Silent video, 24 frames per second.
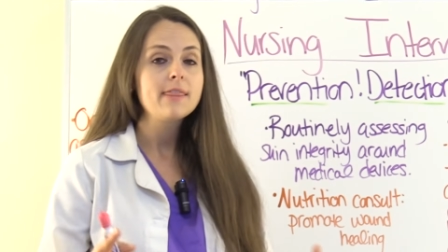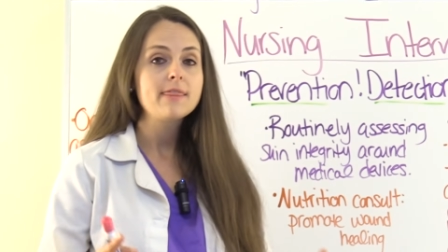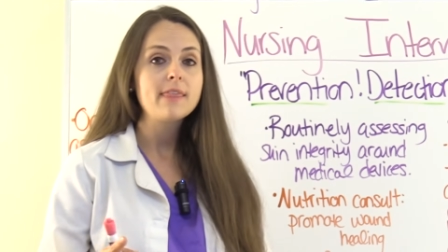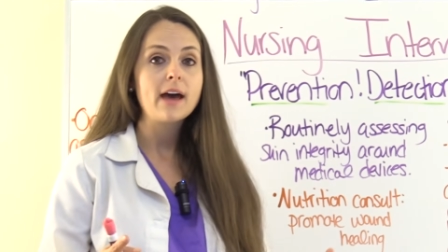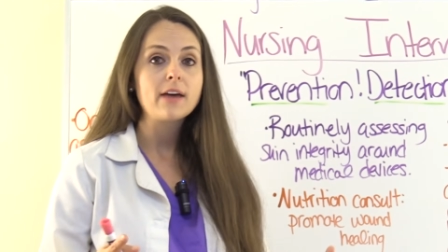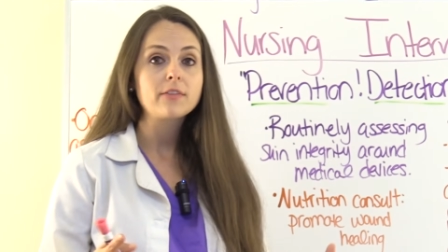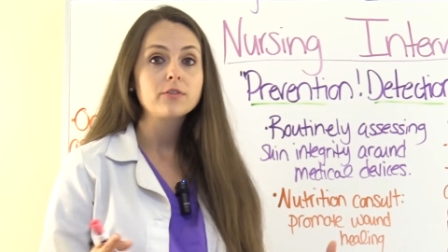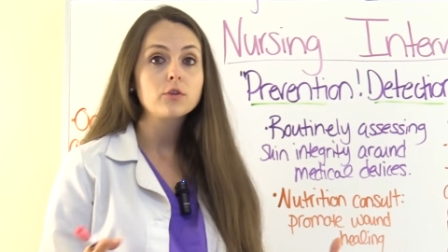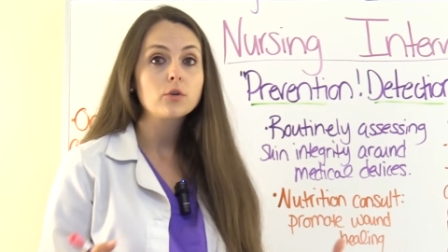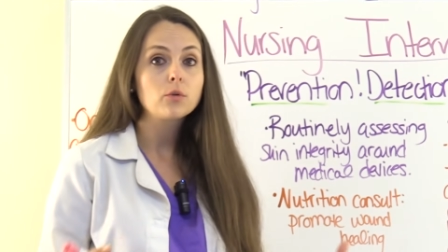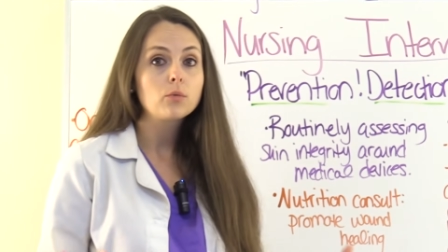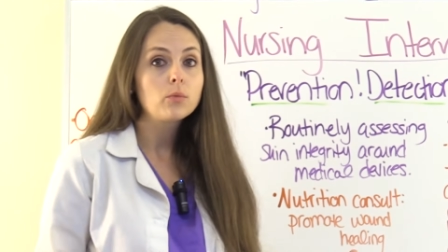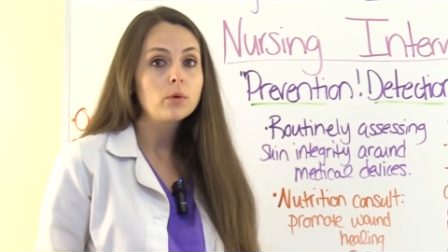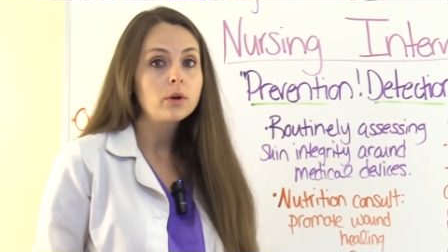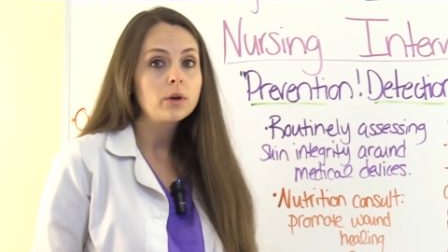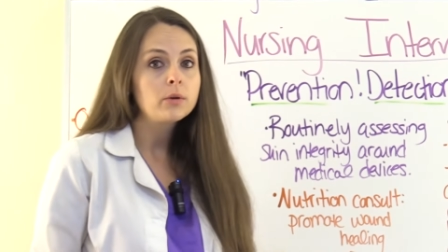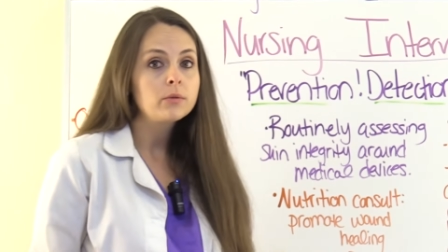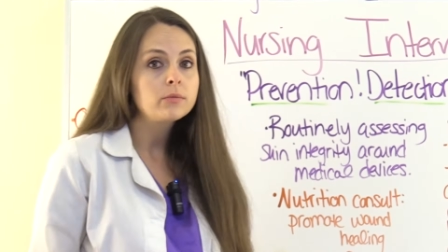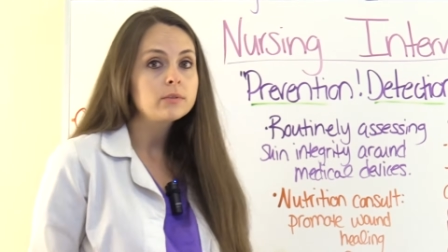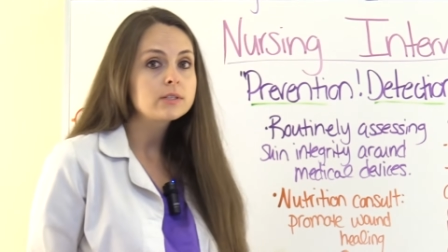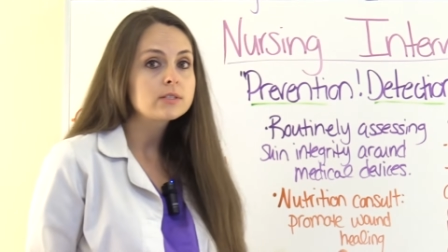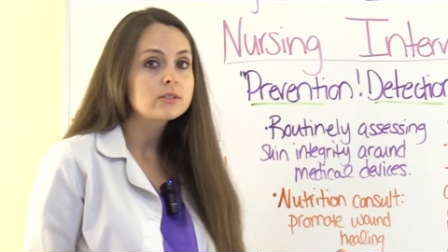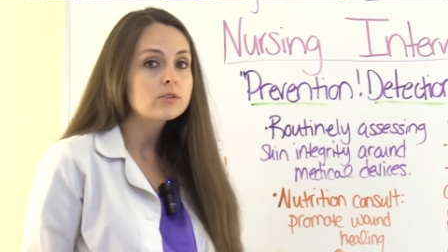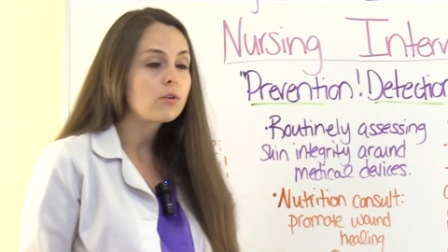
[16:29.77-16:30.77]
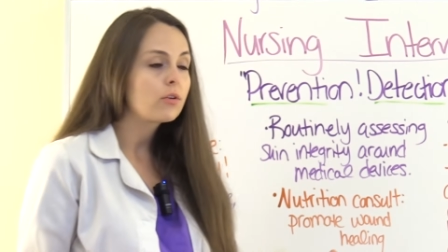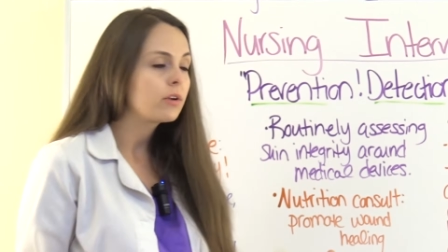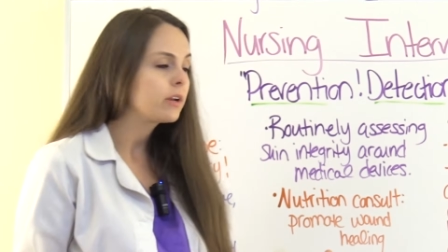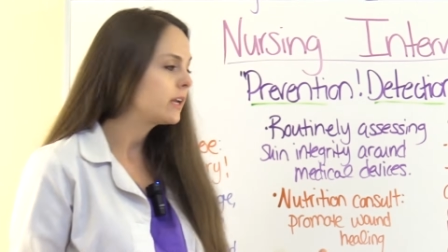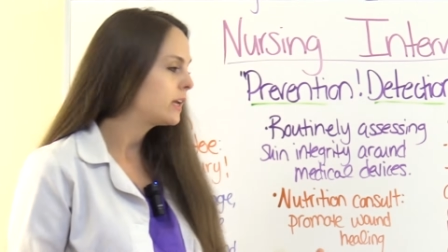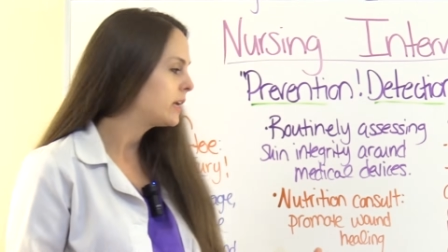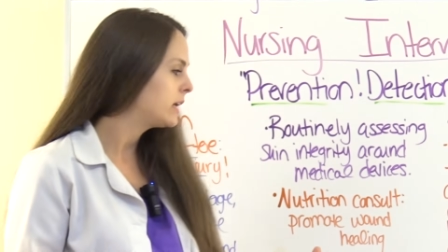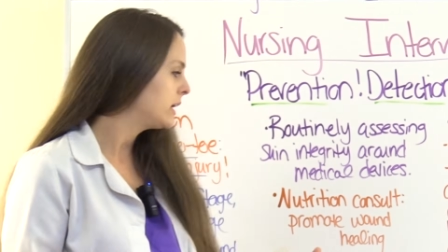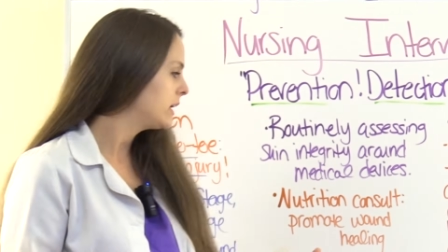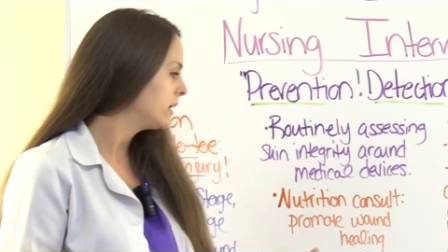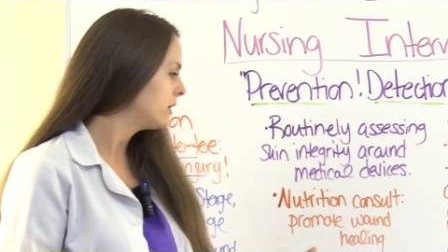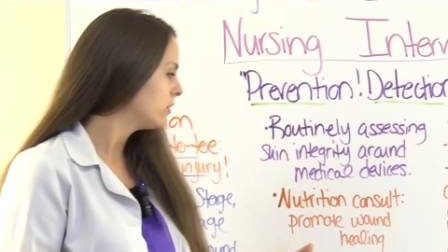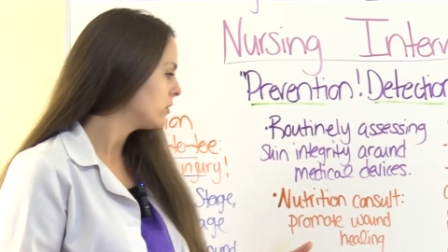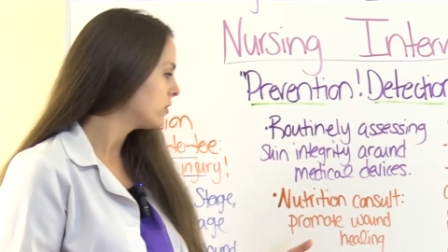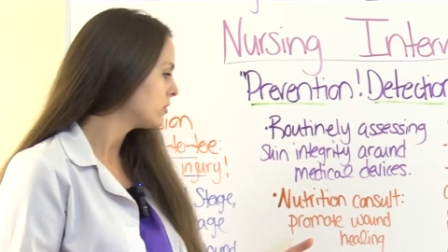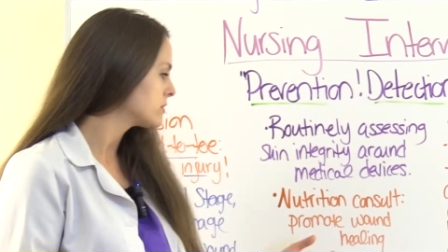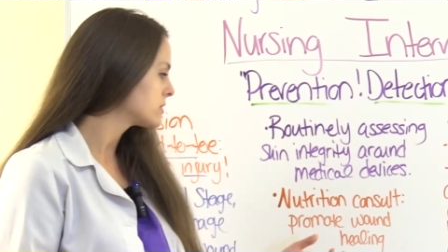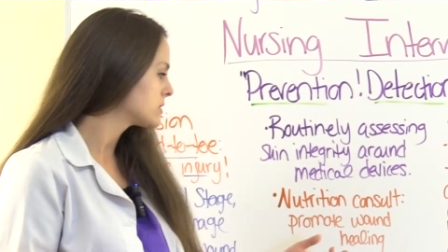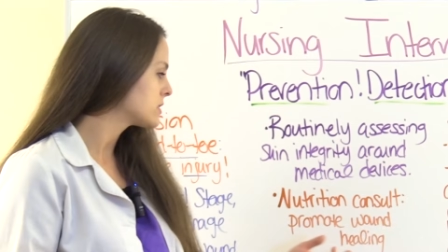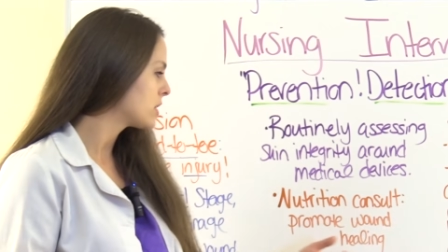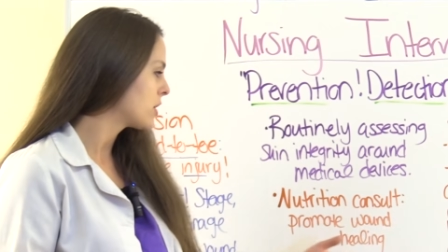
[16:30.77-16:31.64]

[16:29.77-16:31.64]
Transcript: that their wound is going to heal.